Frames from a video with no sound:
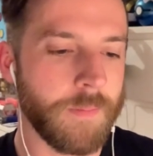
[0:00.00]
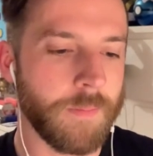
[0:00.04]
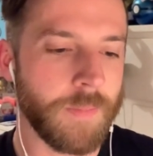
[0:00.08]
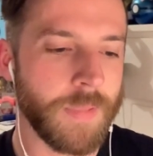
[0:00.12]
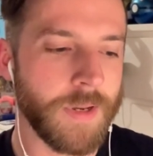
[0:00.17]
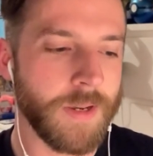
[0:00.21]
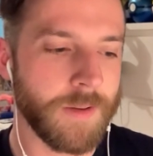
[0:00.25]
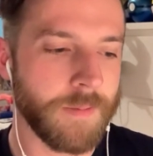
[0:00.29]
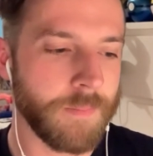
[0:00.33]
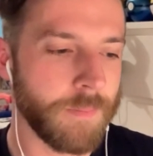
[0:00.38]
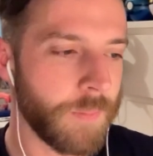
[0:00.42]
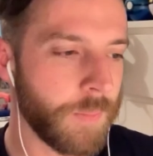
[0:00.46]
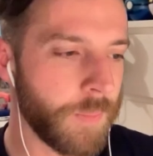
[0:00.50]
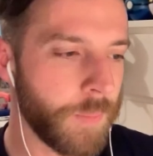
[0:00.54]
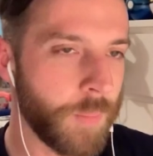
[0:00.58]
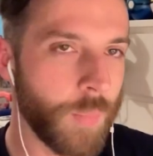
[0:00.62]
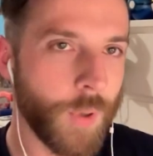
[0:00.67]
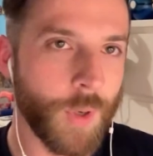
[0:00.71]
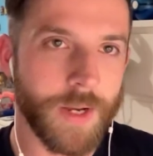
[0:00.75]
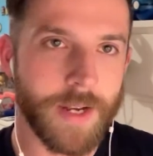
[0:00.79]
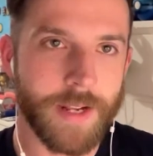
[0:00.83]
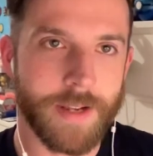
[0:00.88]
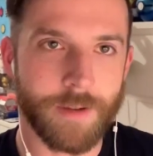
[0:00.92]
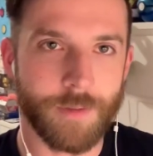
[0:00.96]
been
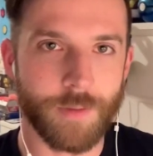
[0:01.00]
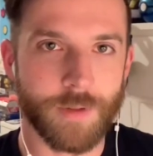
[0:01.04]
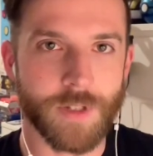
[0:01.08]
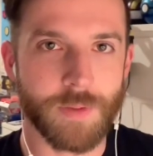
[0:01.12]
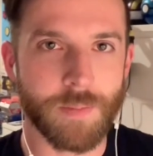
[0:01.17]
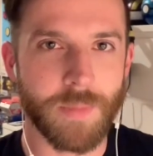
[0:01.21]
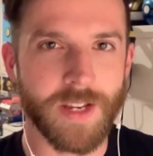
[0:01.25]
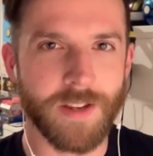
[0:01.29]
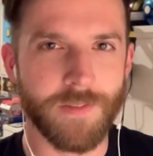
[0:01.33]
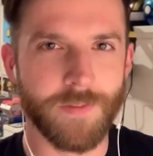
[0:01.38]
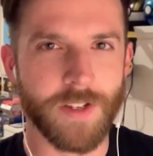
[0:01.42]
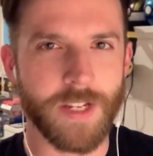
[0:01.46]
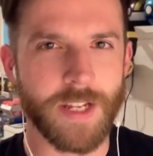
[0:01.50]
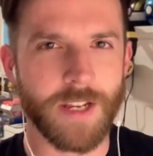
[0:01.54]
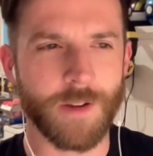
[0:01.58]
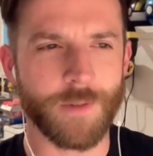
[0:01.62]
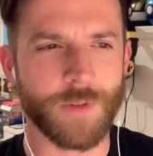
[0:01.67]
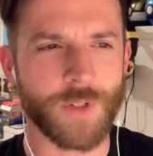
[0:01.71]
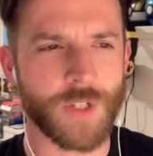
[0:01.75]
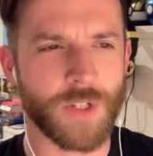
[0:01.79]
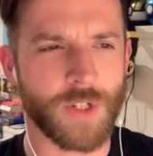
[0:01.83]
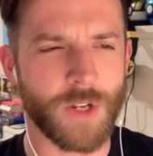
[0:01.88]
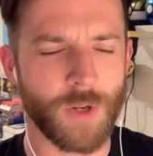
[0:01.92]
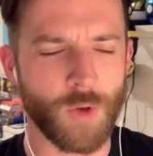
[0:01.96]
putting out as many
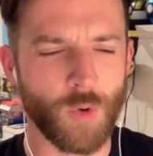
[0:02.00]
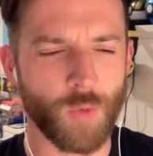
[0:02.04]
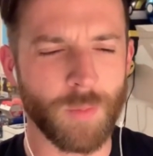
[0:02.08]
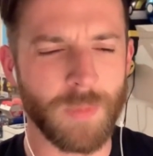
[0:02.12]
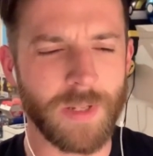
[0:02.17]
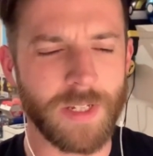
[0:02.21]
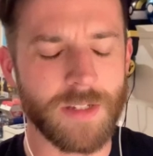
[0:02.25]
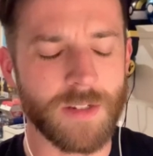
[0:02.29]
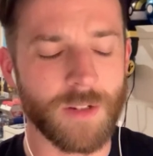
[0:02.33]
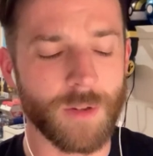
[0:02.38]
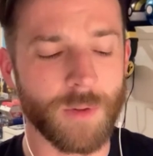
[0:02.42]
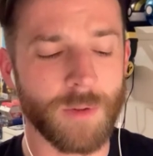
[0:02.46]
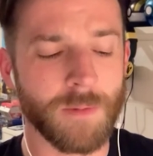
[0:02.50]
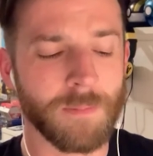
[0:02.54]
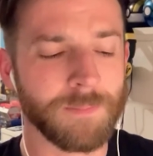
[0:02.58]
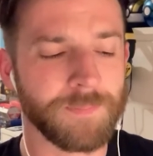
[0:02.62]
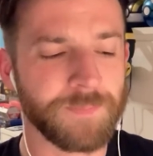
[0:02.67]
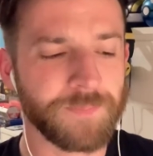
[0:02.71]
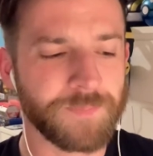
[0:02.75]
videos as I normally do.